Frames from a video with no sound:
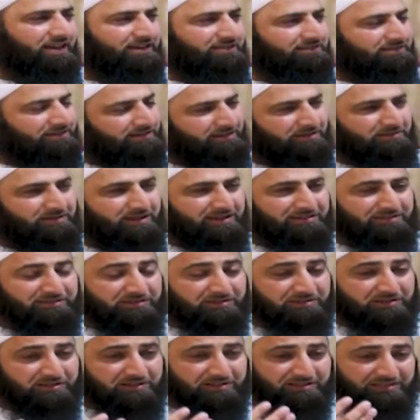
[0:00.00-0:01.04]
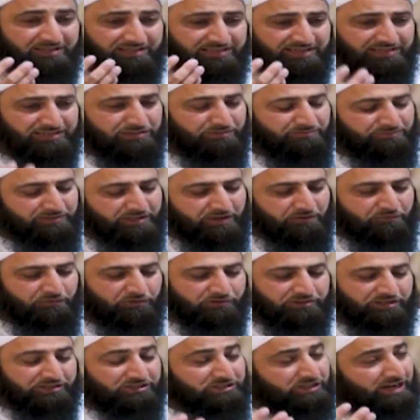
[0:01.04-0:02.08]
and, and this is something
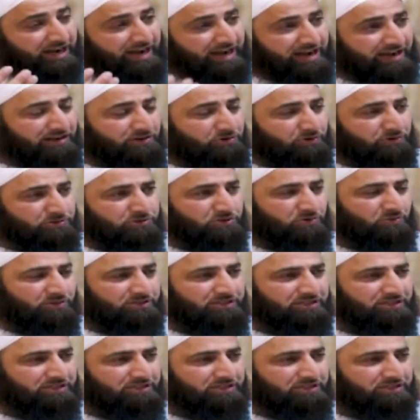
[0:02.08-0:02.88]
for the child also